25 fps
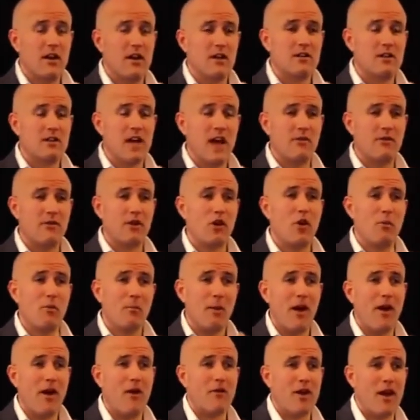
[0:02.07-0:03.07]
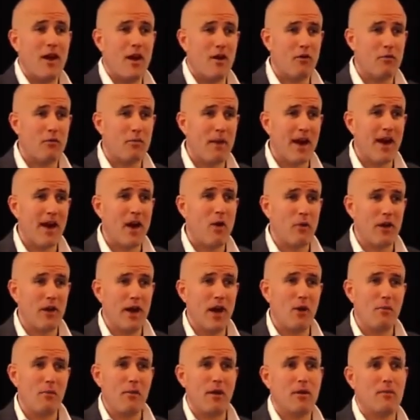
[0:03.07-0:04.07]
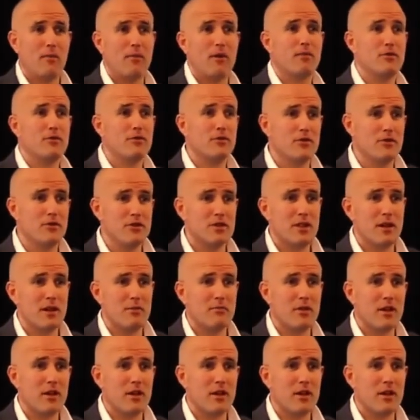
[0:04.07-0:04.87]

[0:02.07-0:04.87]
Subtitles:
is, having got my own health back, I want to help other people do the same